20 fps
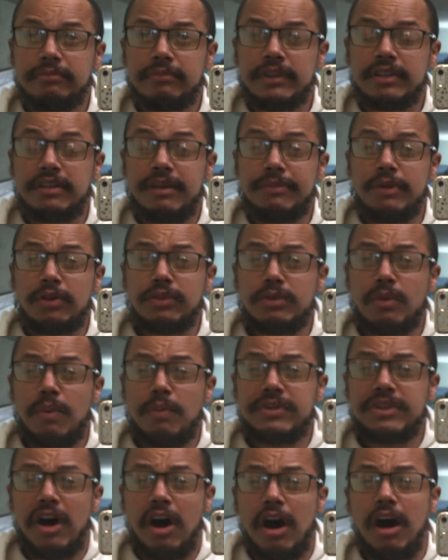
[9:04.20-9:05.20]
So I'm the only one
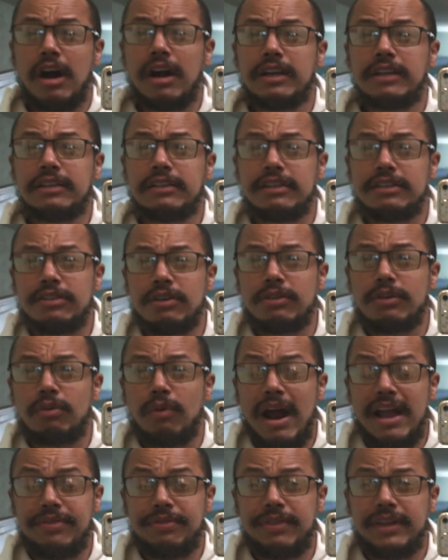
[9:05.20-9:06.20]
with the heart to do the
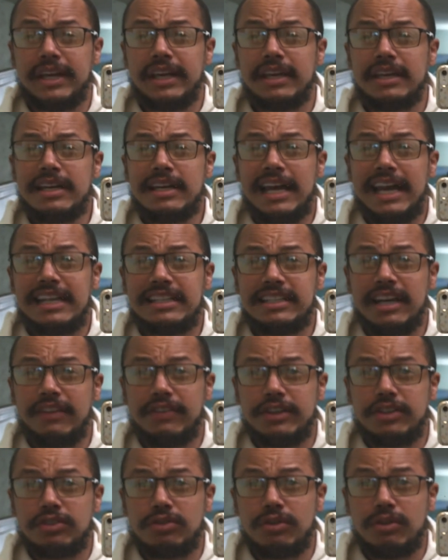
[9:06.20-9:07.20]
right thing and tell the
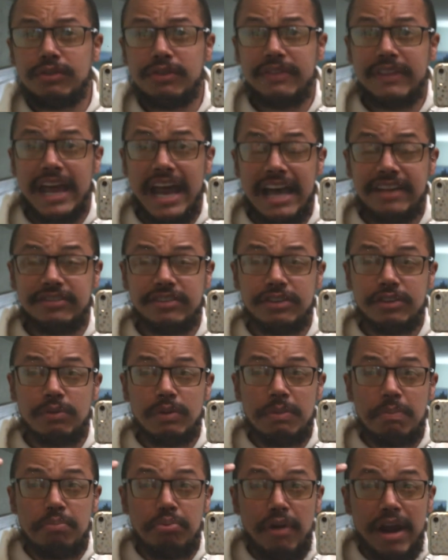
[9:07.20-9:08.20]
truth, and that has to do
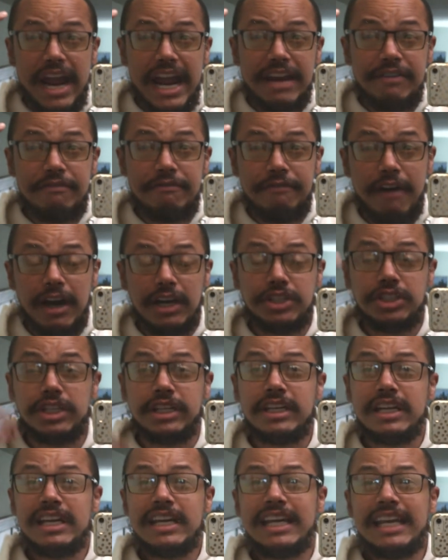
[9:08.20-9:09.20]
with brain
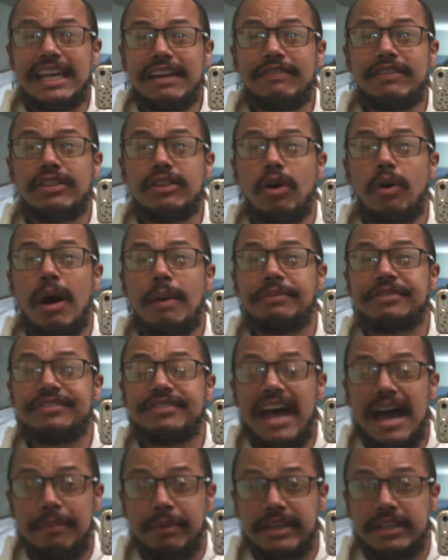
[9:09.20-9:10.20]
function, even though I'm
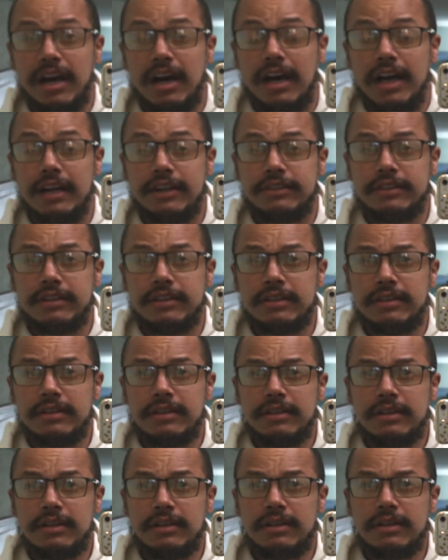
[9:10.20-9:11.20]
sabotaged.
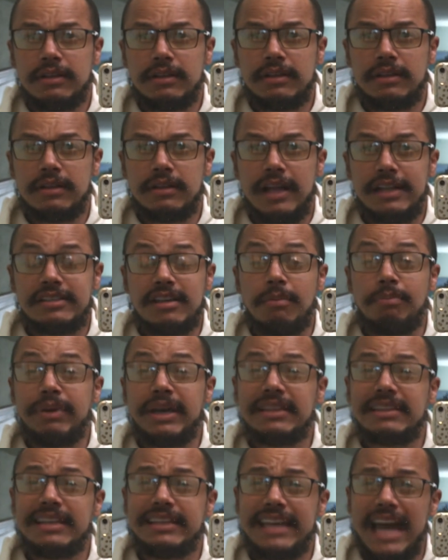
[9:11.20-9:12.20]
That's how
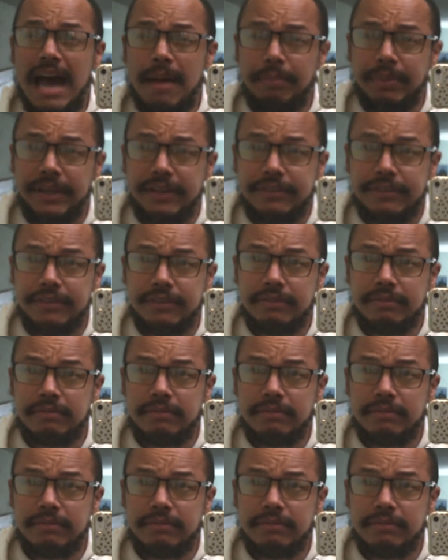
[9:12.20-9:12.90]
big the gap is.